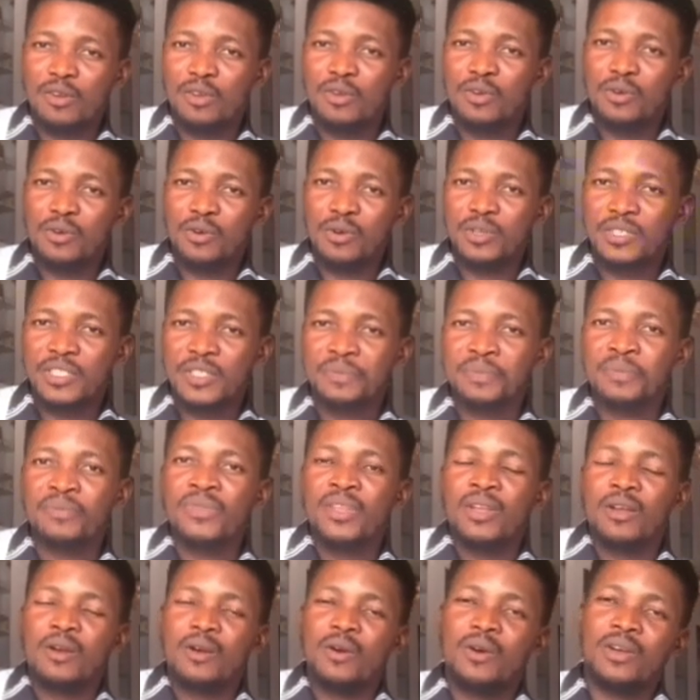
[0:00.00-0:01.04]
glucose.
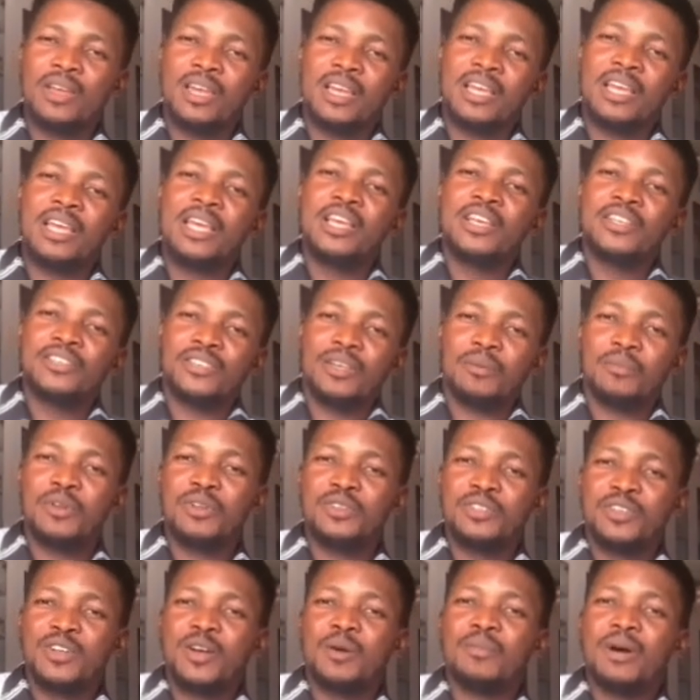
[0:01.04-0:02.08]
Okay, so I'm going to
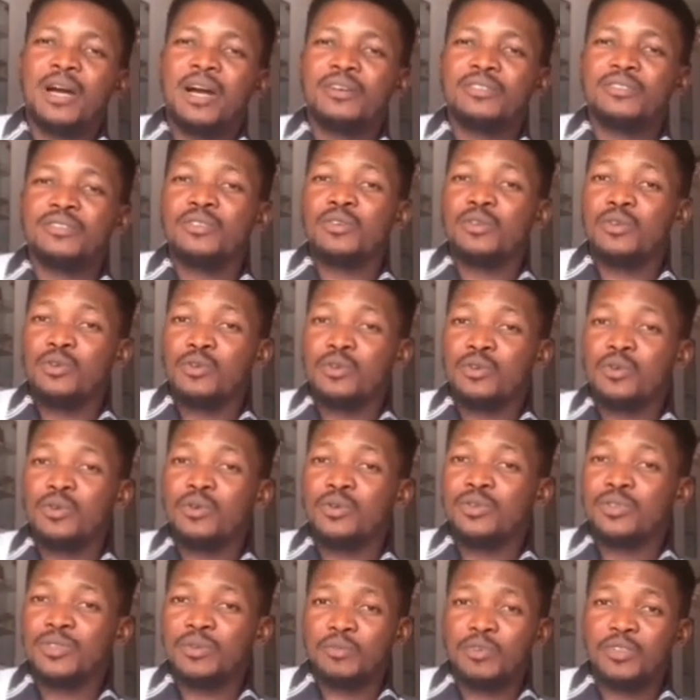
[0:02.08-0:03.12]
talk about
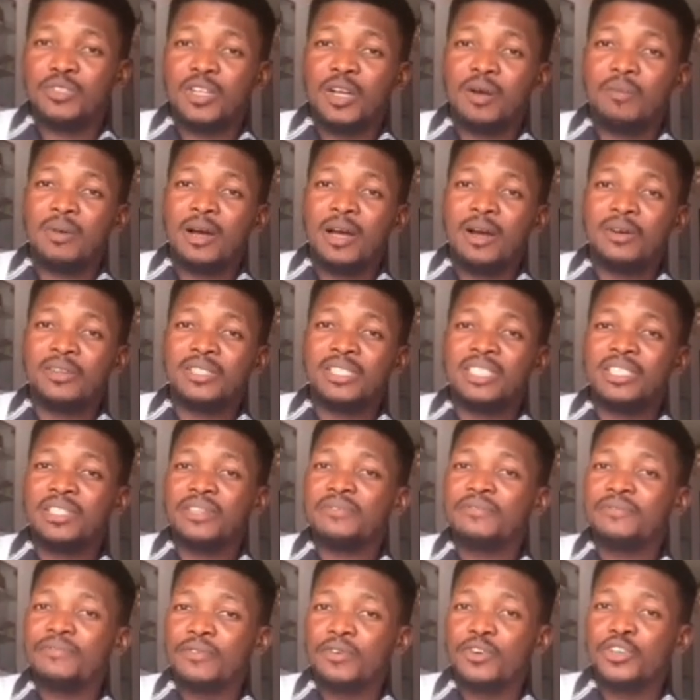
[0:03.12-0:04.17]
glucose. I'm going to talk about the
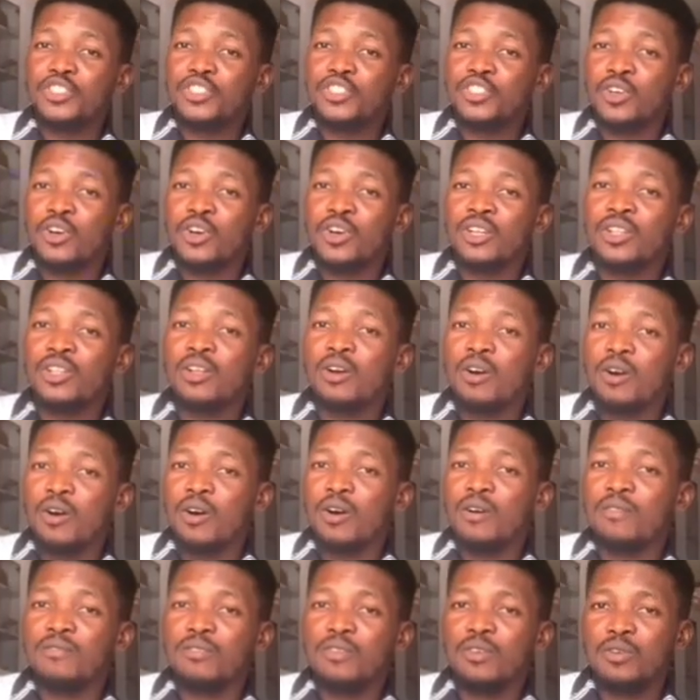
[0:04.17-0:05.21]
function
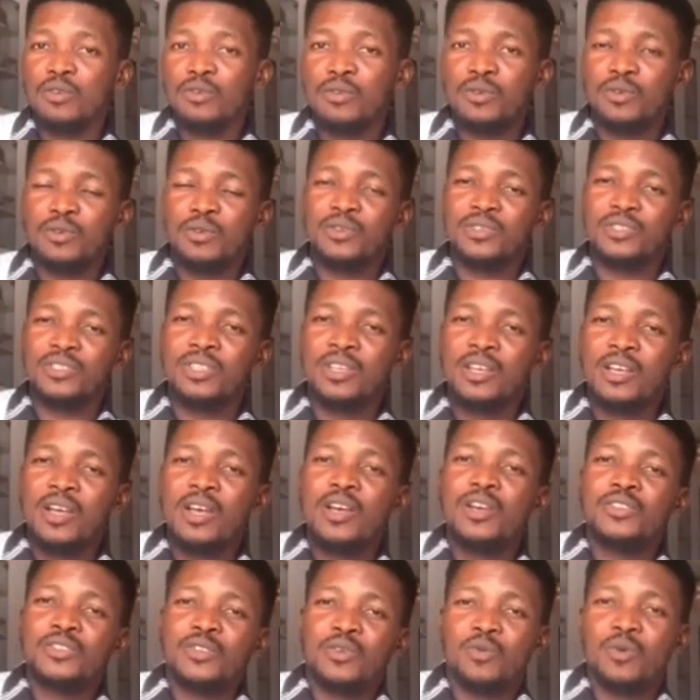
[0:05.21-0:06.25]
of glucose.
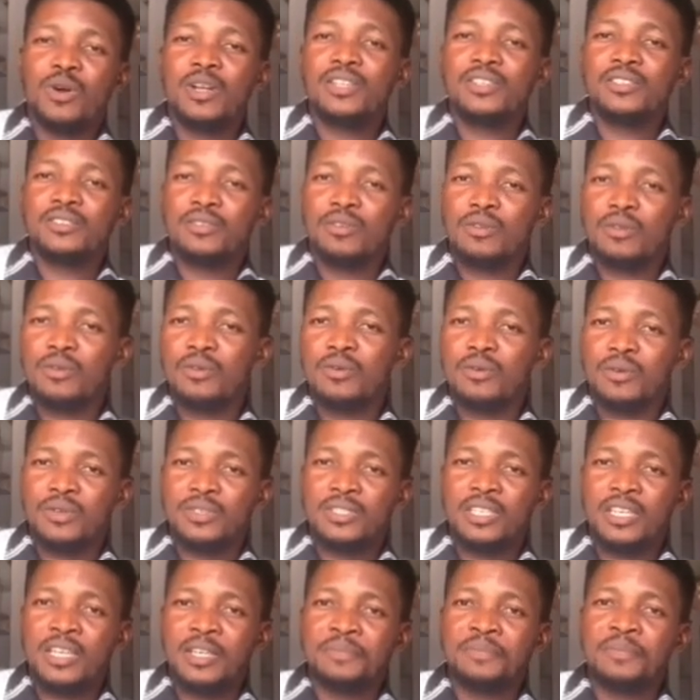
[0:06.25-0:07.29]
So what is glucose
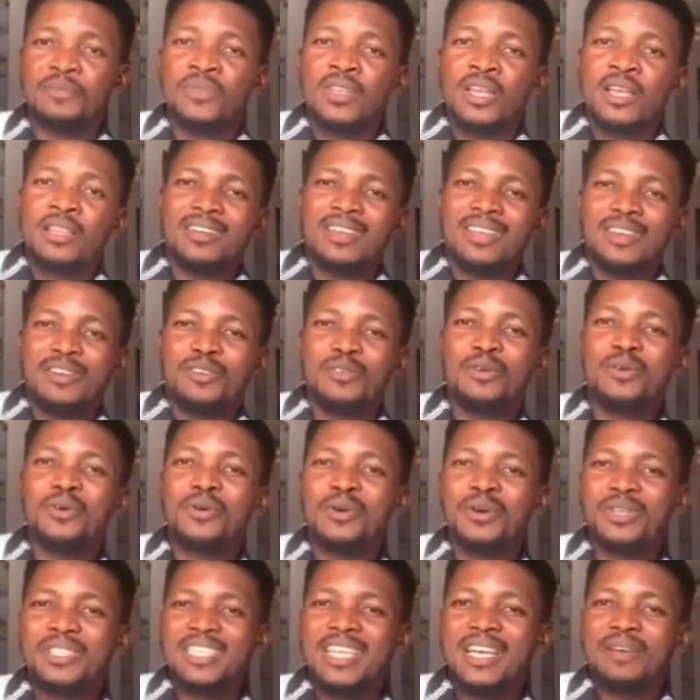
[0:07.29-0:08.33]
here? Okay,
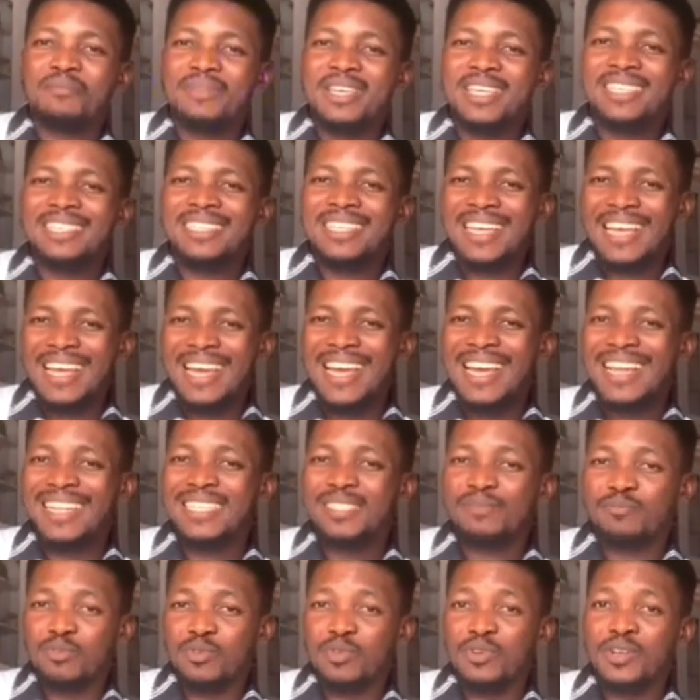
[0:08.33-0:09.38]
glucose here means the end
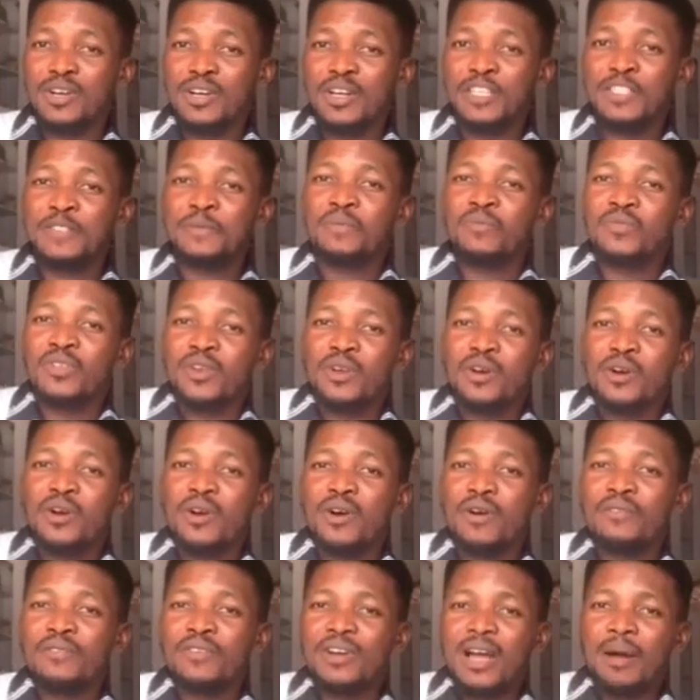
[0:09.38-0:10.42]
product
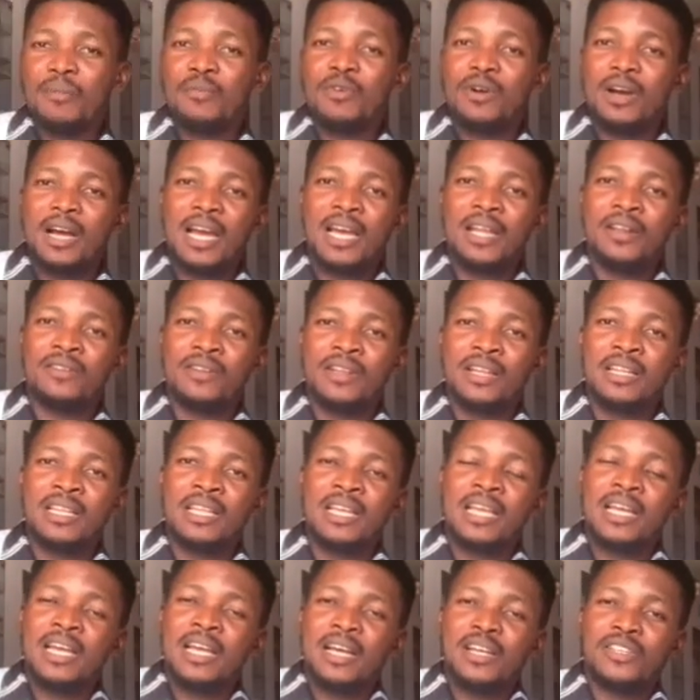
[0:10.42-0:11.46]
of carbohydrate.
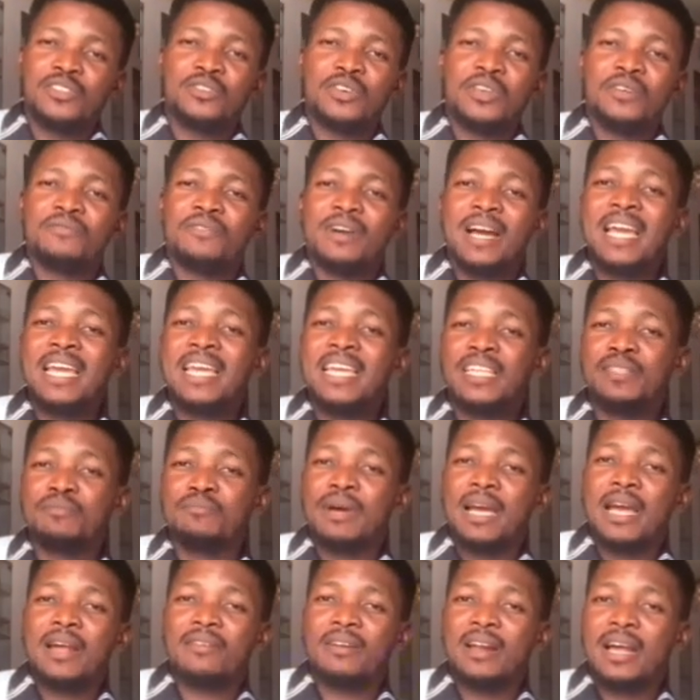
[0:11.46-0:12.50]
And so if I eat
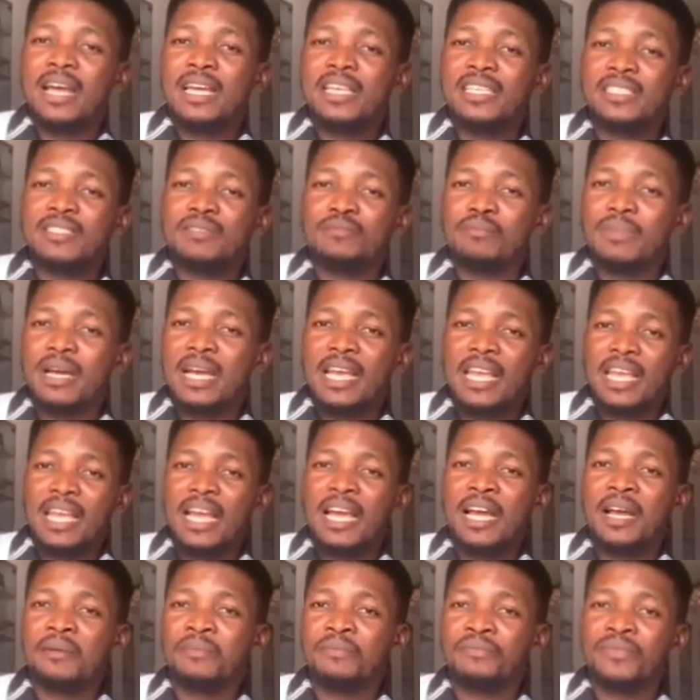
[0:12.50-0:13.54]
my rice, my
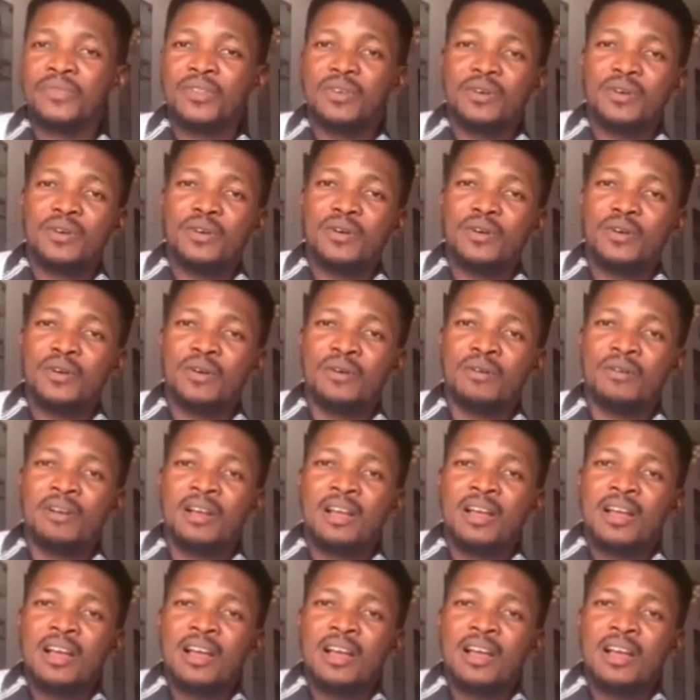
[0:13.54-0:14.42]
yam, or